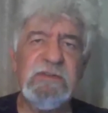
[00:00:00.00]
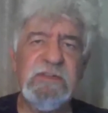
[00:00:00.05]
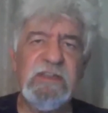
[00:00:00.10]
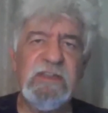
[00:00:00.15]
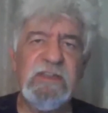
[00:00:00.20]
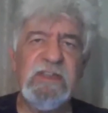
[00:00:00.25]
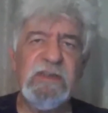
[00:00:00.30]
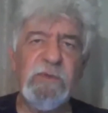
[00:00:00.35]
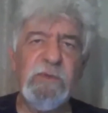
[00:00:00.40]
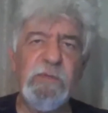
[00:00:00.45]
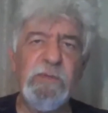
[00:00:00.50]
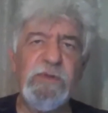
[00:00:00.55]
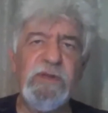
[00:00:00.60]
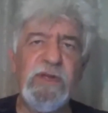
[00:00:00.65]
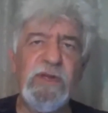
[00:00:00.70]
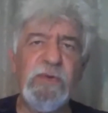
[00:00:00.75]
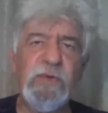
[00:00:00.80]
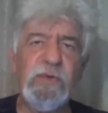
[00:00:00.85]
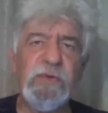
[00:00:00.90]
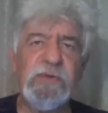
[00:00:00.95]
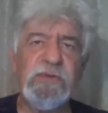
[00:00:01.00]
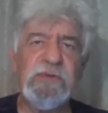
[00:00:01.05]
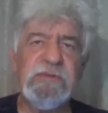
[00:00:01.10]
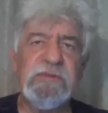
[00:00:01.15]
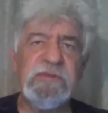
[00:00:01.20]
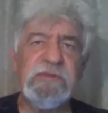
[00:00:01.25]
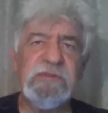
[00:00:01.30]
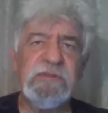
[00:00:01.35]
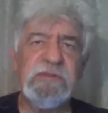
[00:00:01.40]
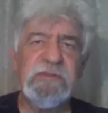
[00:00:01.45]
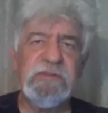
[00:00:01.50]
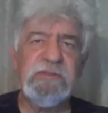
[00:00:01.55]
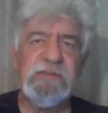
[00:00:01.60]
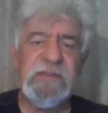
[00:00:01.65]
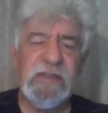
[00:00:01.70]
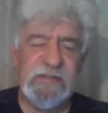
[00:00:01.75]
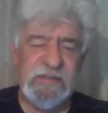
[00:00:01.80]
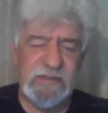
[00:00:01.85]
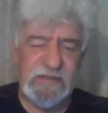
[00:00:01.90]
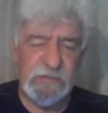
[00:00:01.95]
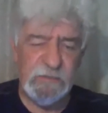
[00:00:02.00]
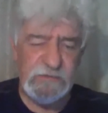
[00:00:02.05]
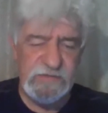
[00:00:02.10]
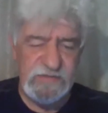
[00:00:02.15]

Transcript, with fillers: and that we would go and that he would